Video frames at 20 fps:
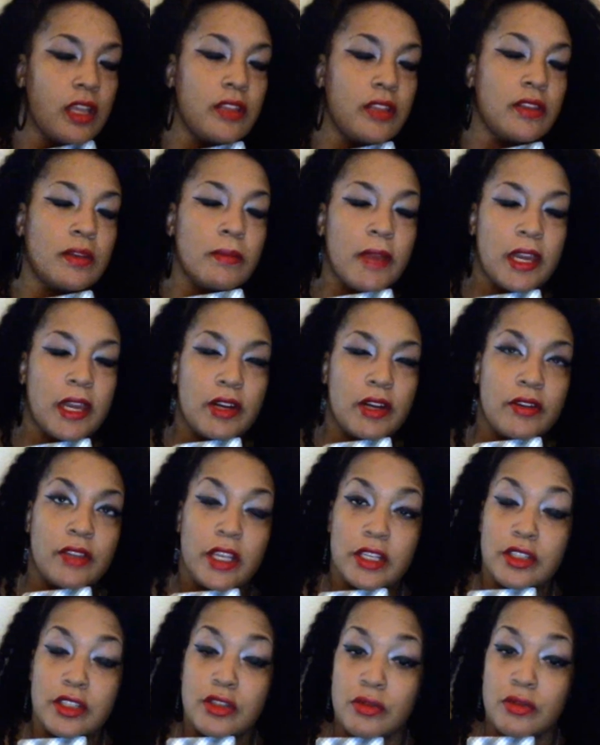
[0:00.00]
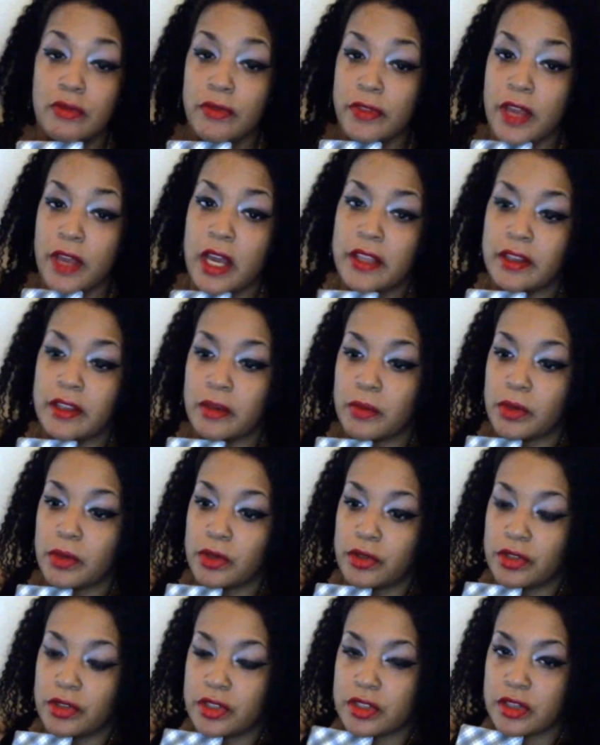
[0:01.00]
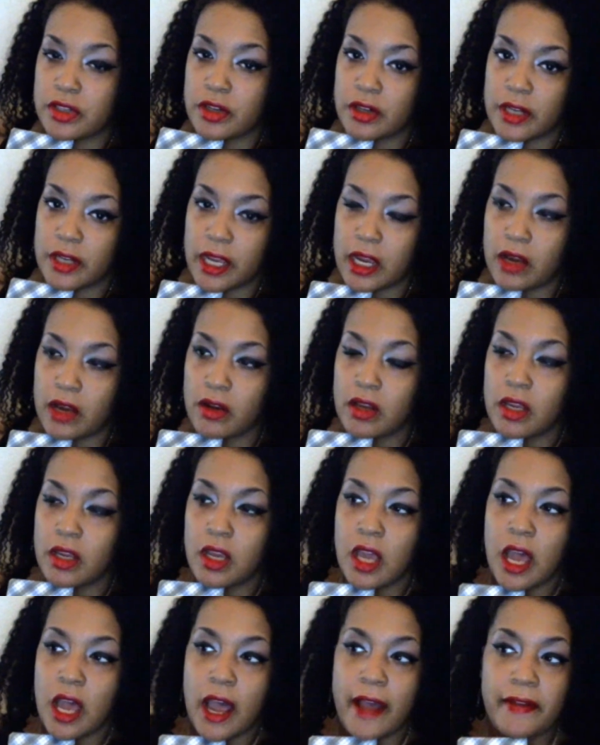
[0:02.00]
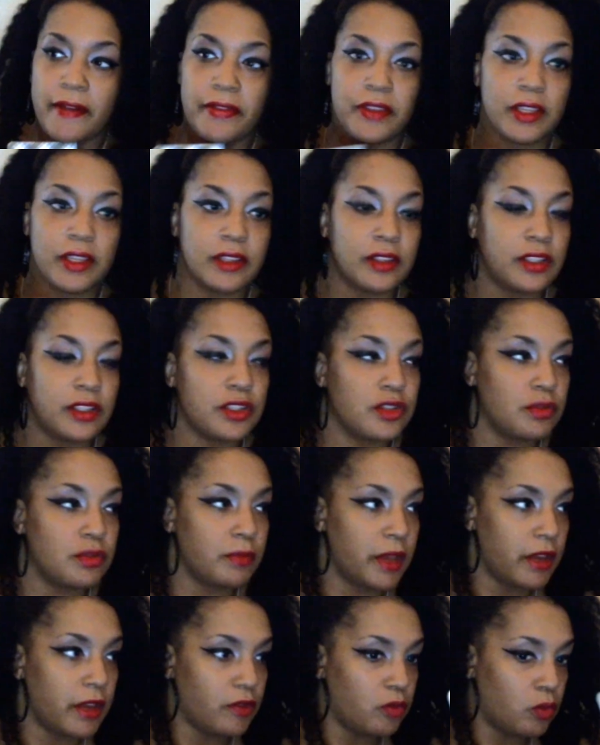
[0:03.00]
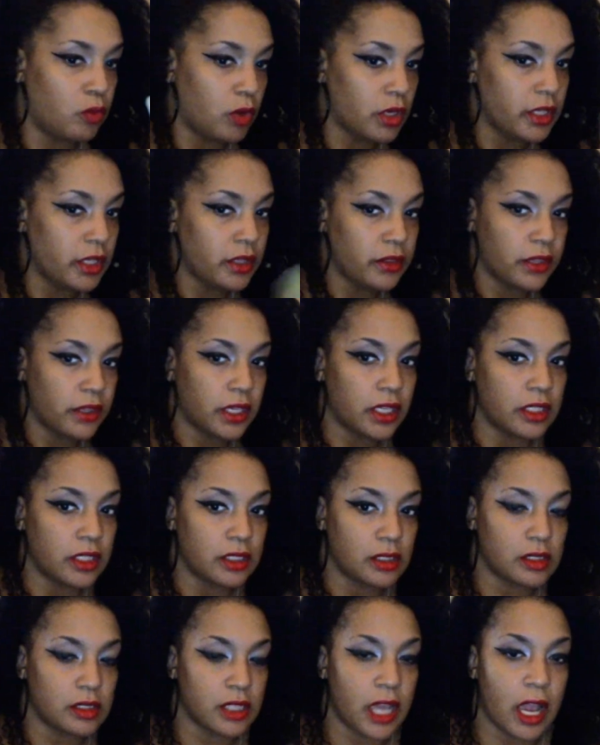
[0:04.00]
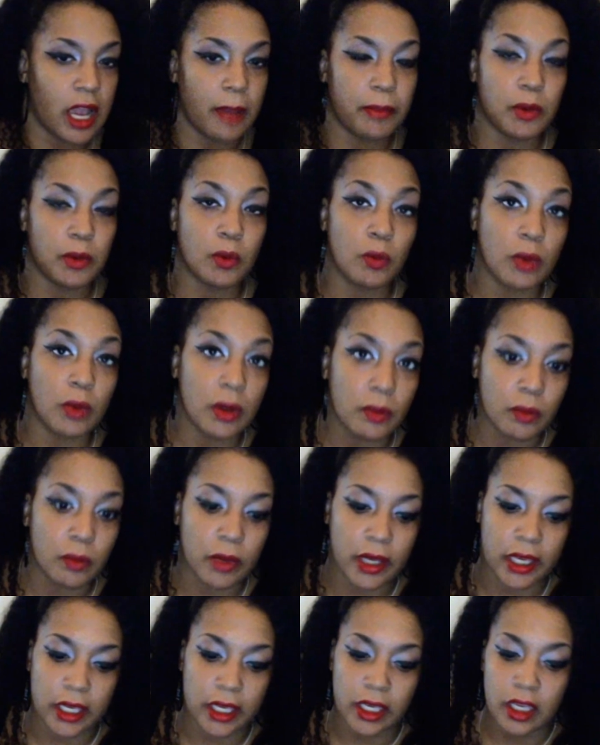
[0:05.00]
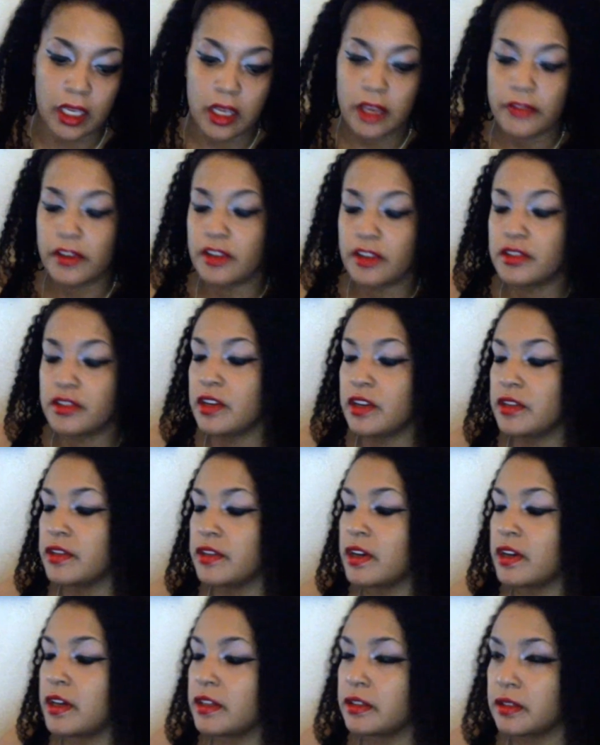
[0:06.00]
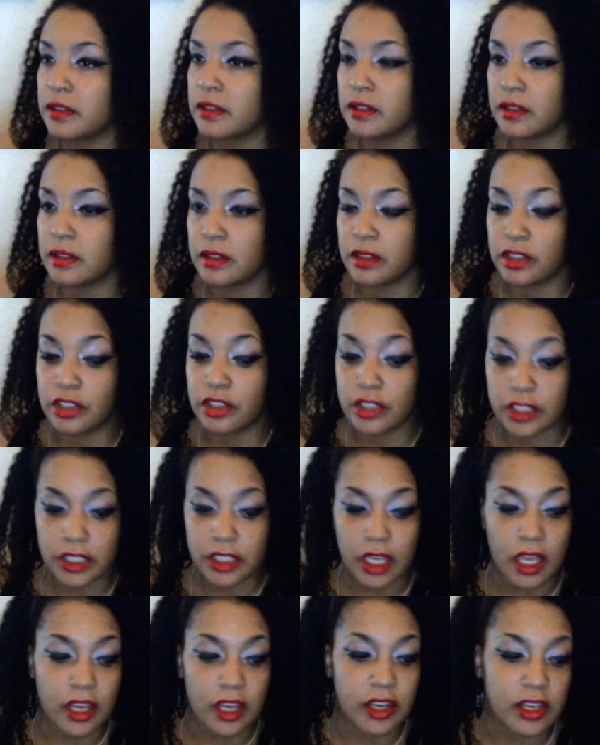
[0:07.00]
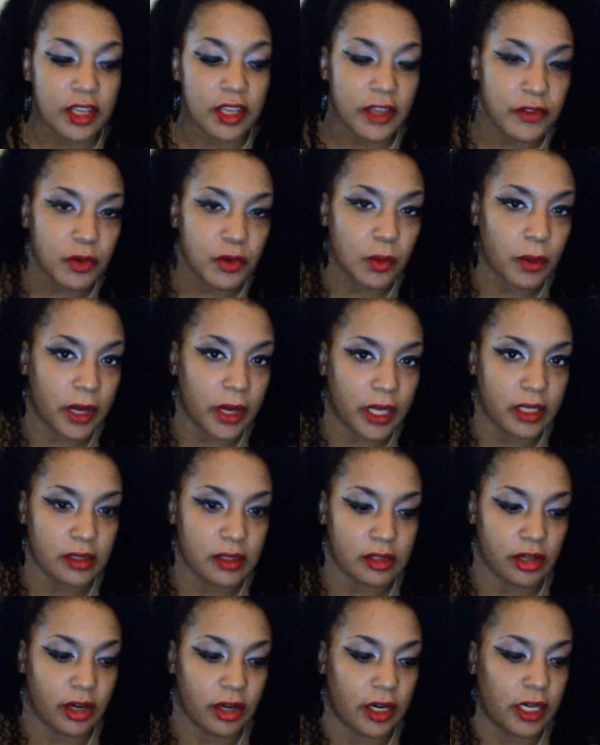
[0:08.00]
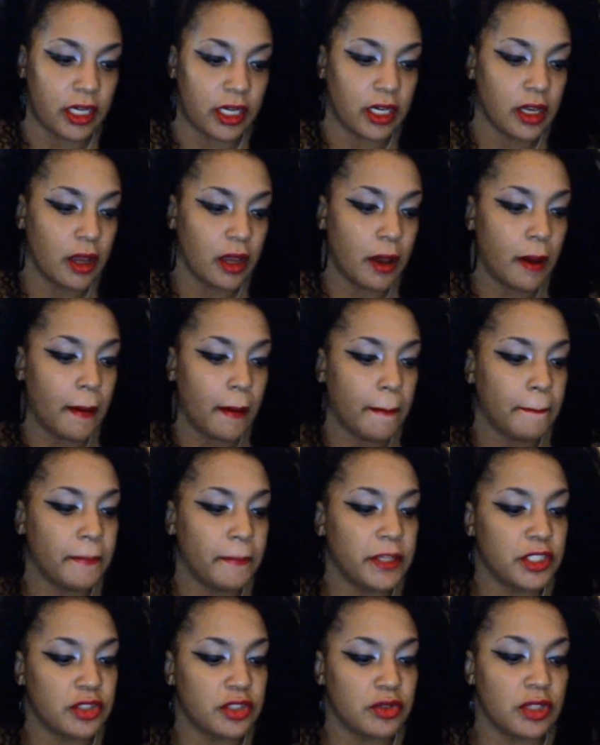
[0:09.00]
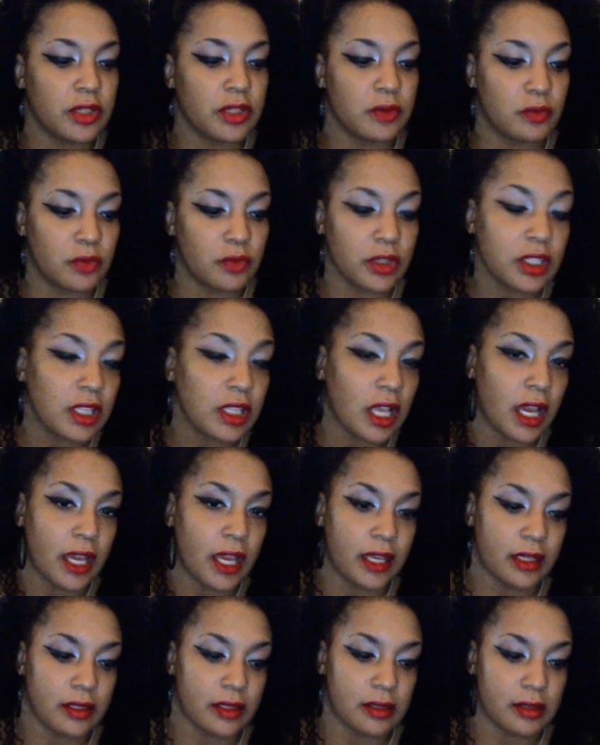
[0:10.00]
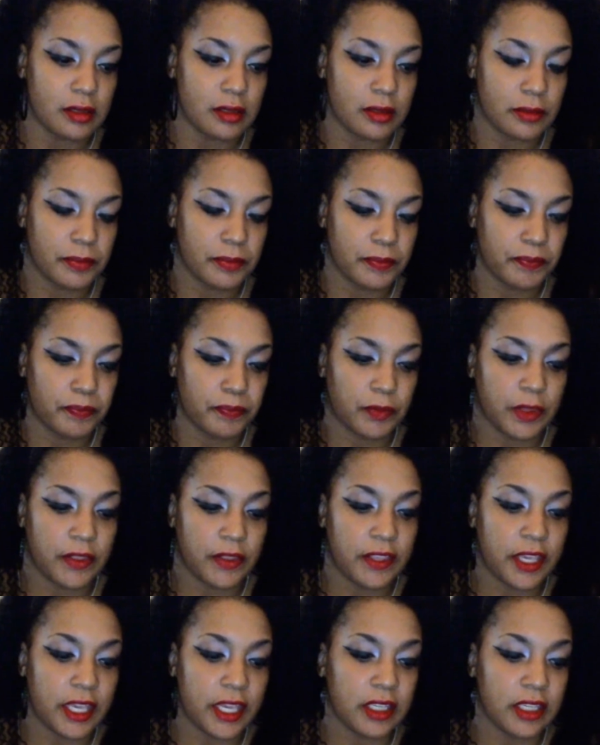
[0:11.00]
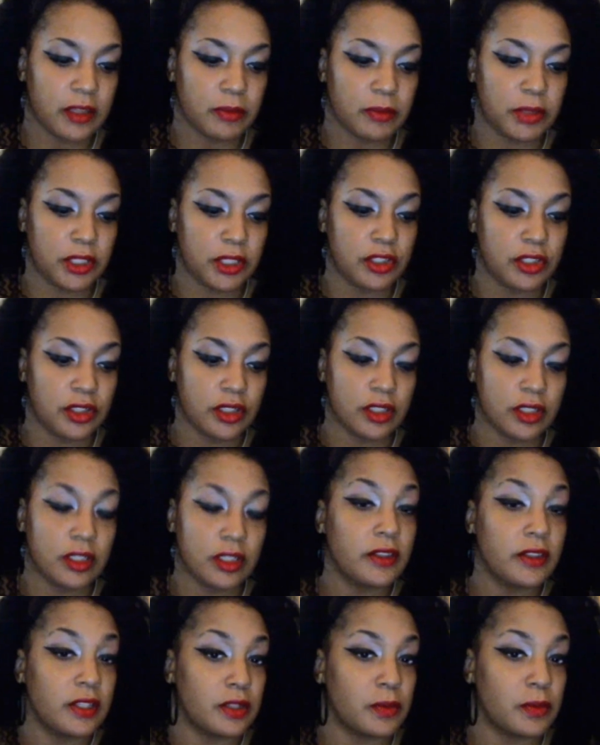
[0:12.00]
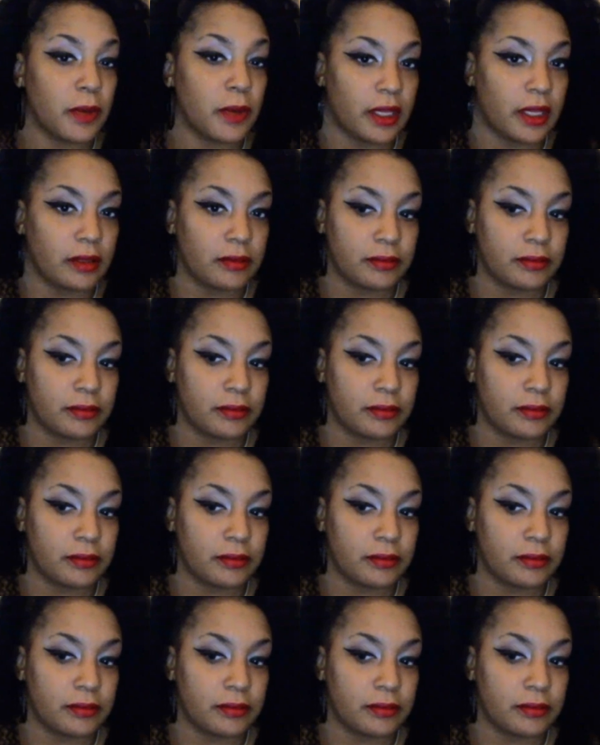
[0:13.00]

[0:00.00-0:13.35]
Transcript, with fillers: in the manner that you thought they were going to turn out. I think that you may have wanted things to happen one way, they turned out good another way, sorry, but you didn't realize that it could be good this way.